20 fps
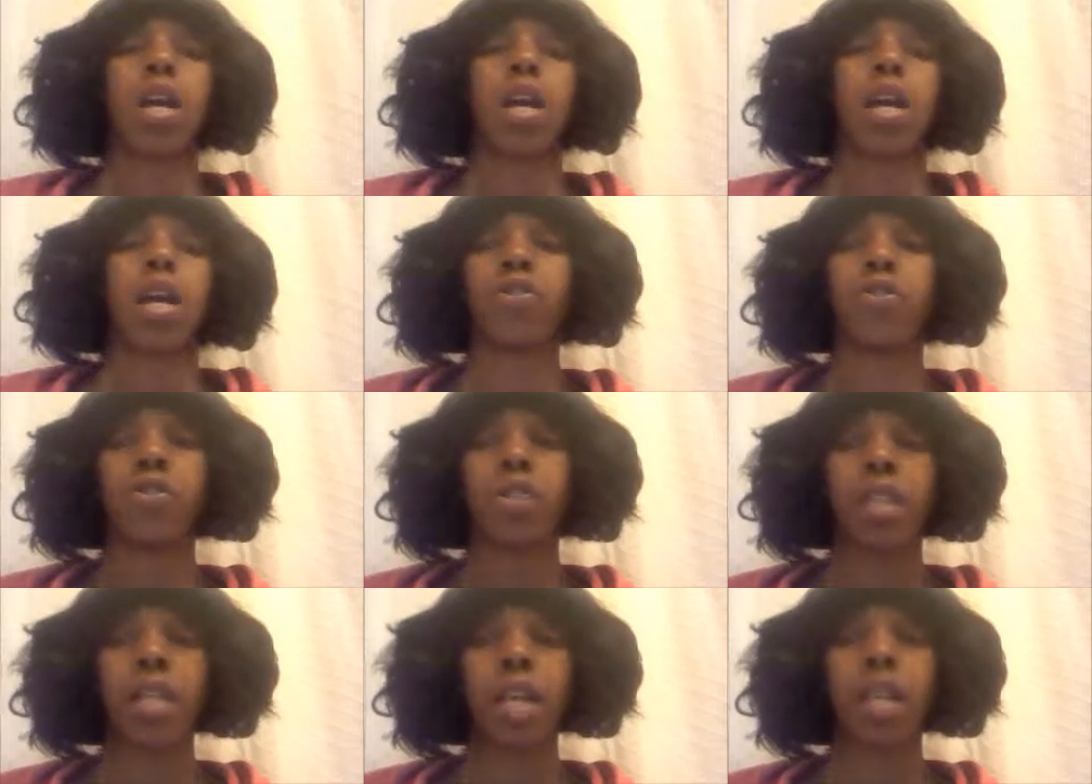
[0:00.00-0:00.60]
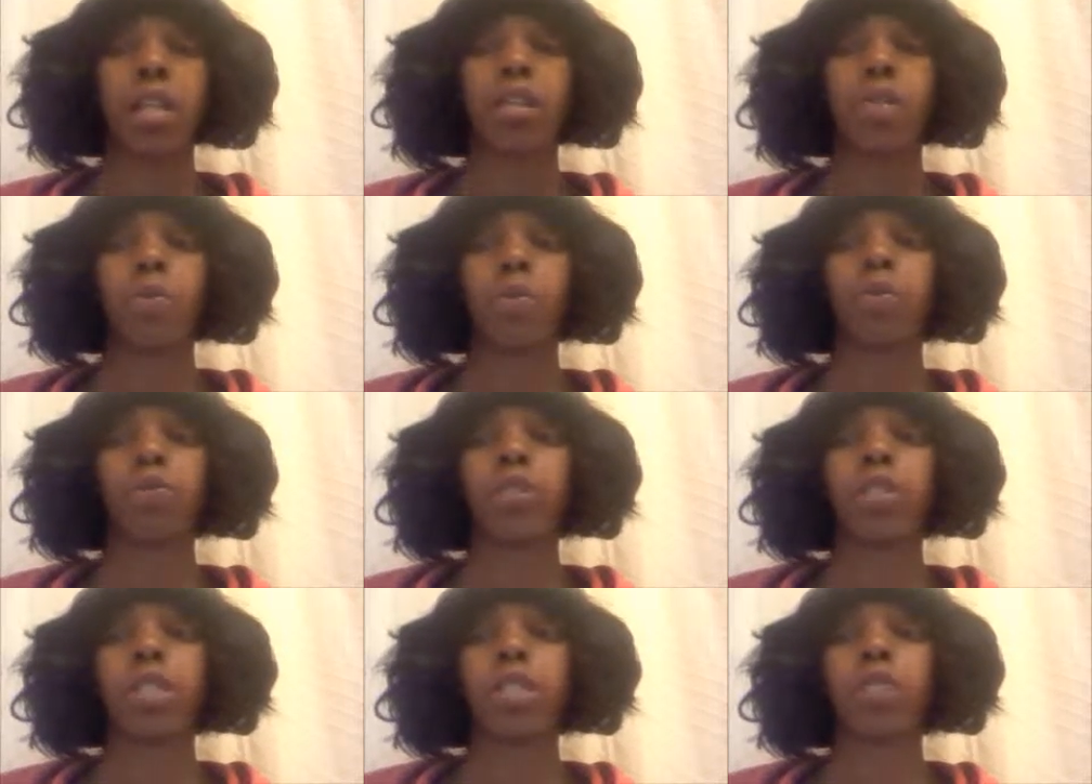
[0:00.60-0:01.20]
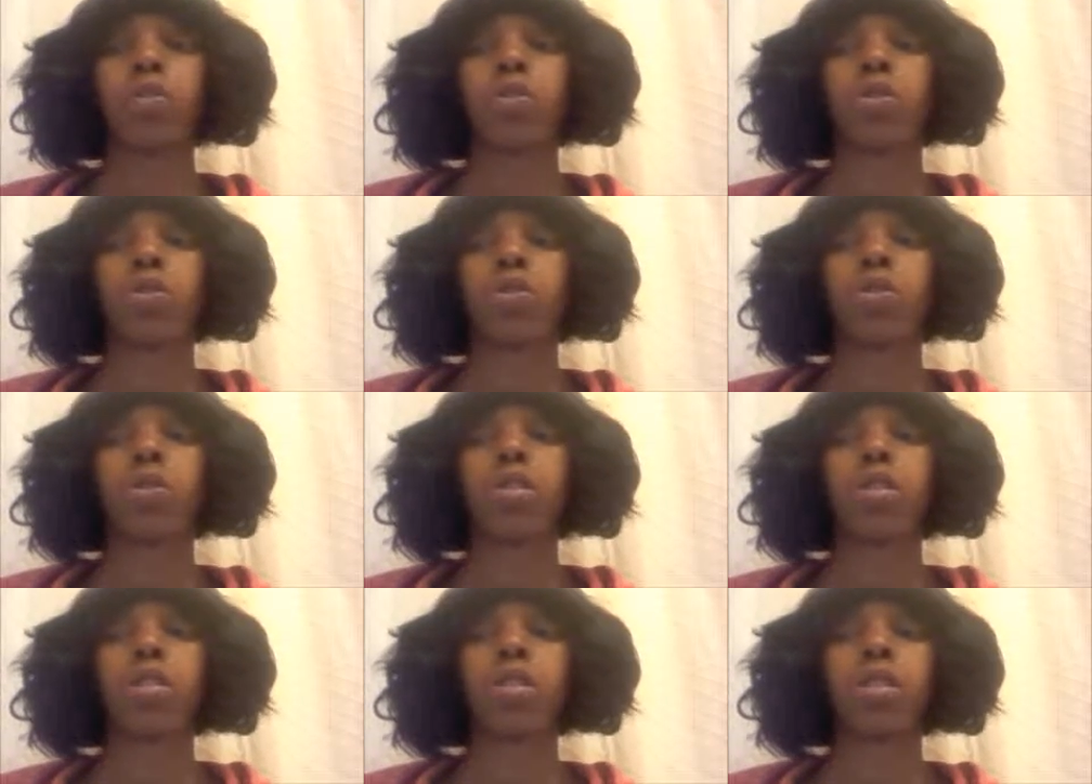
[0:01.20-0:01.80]
understanding procedures,
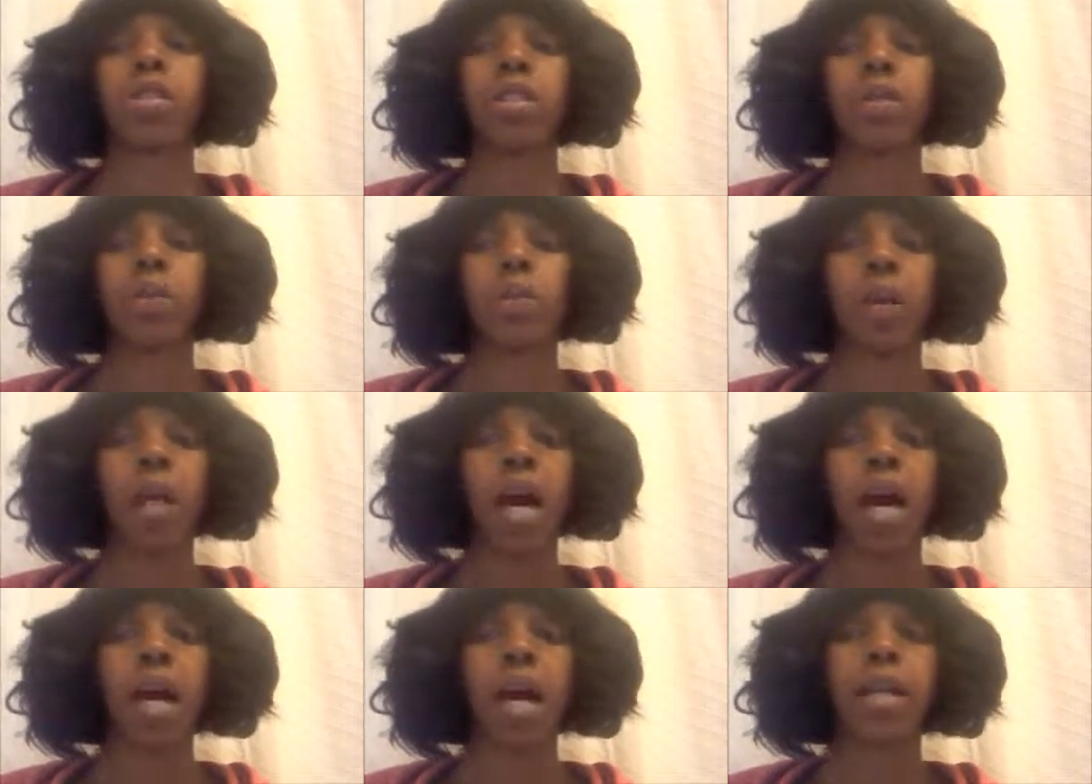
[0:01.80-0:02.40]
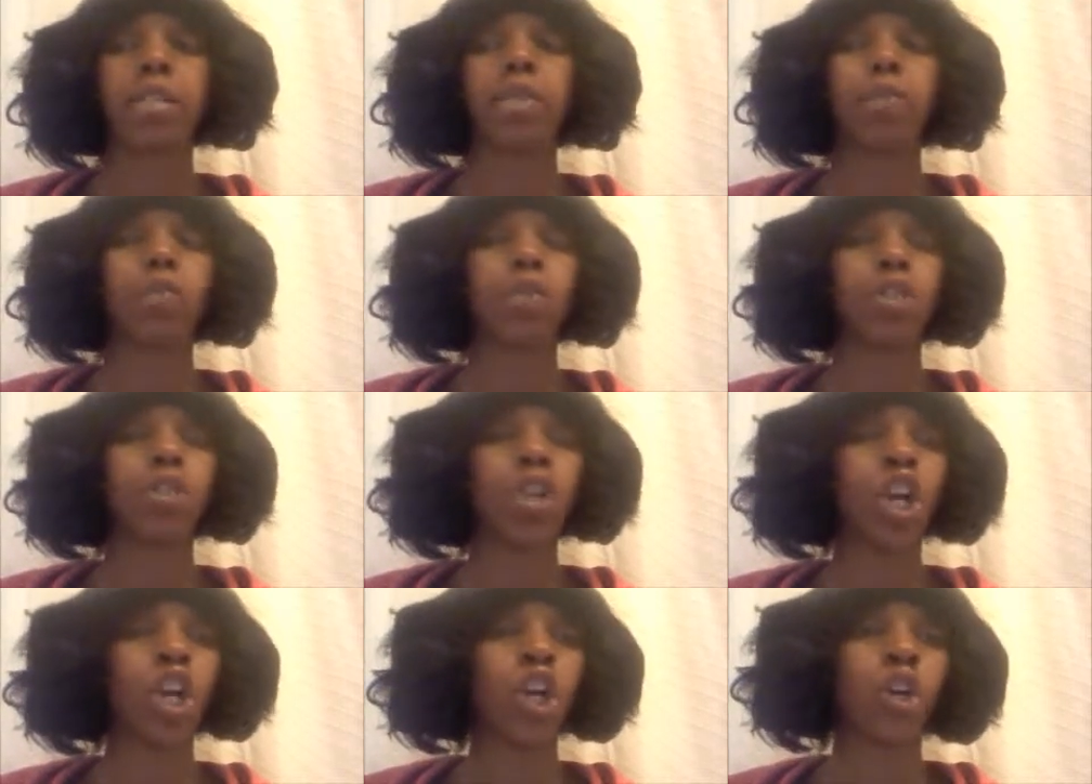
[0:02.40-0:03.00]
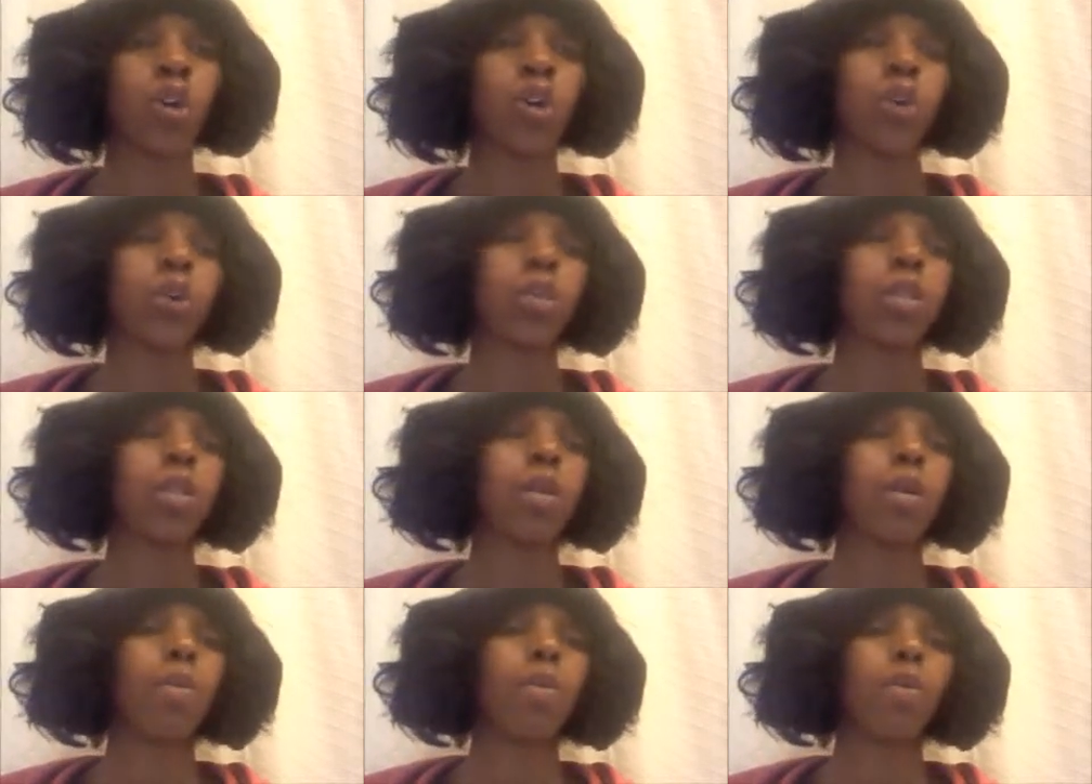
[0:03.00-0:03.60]
supplies and returns,
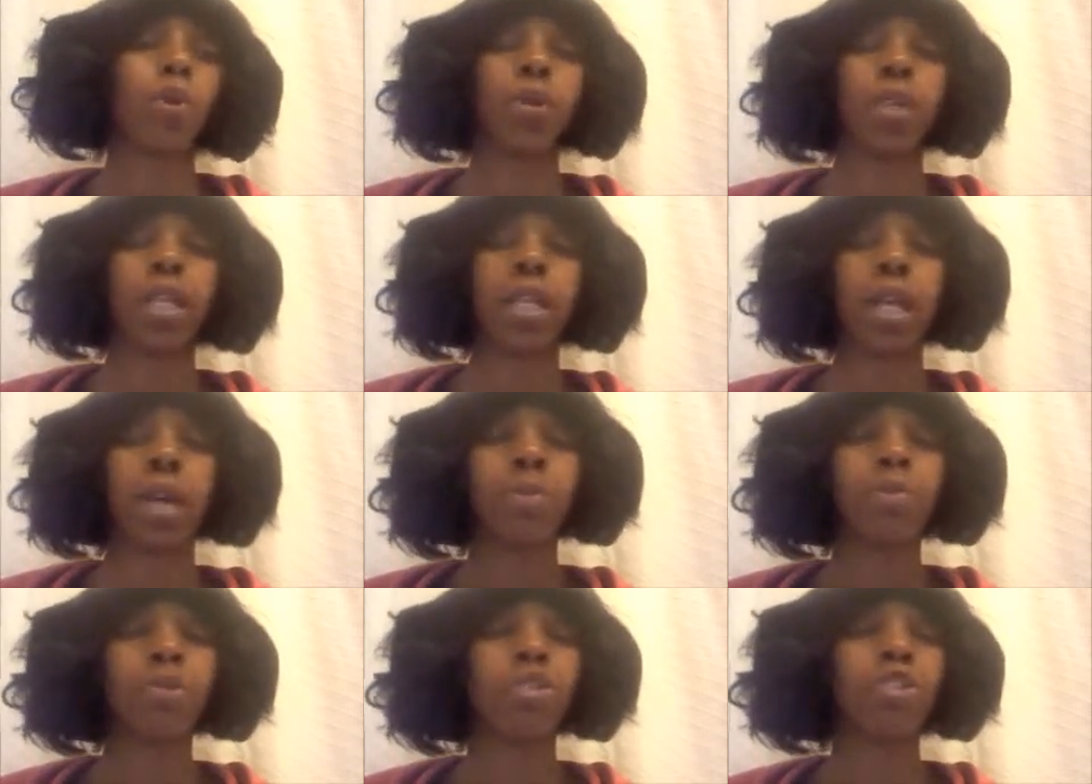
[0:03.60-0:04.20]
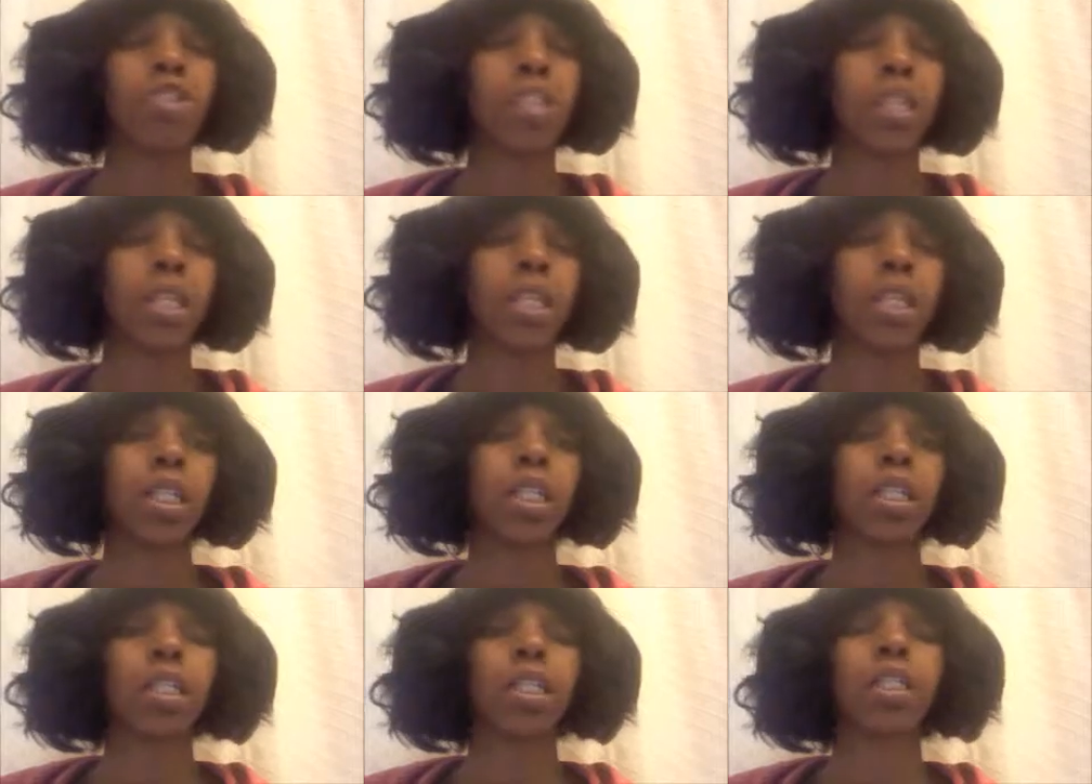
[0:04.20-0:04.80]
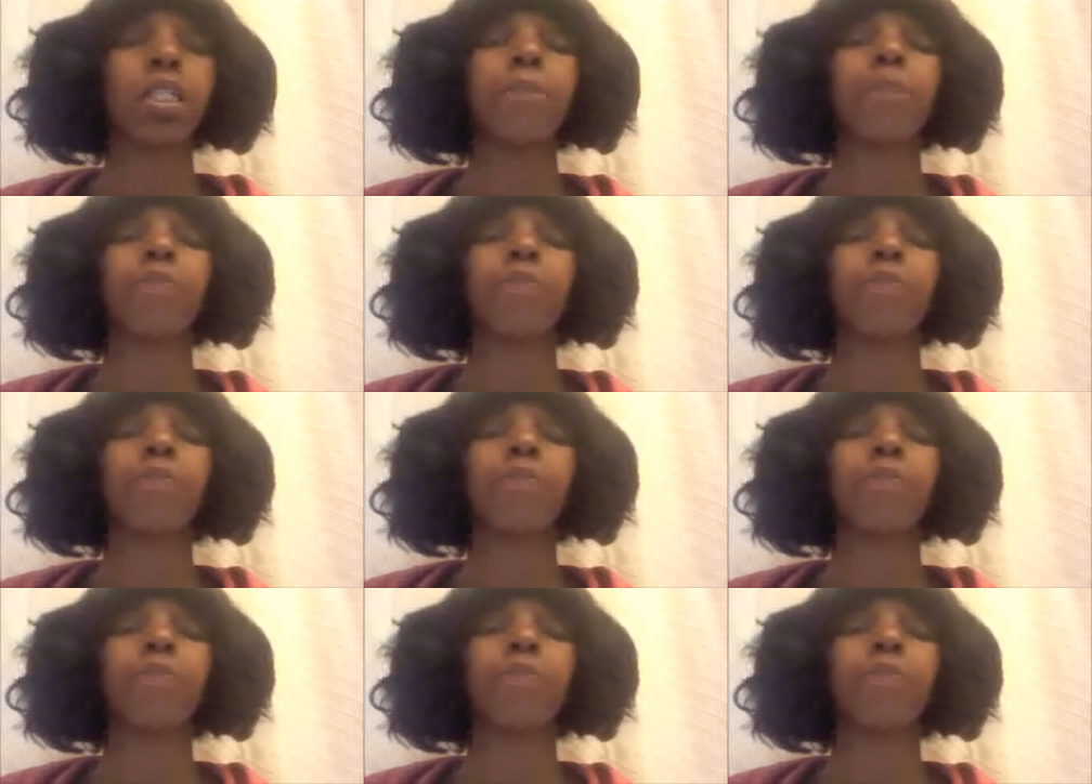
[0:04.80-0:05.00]
broken down machines,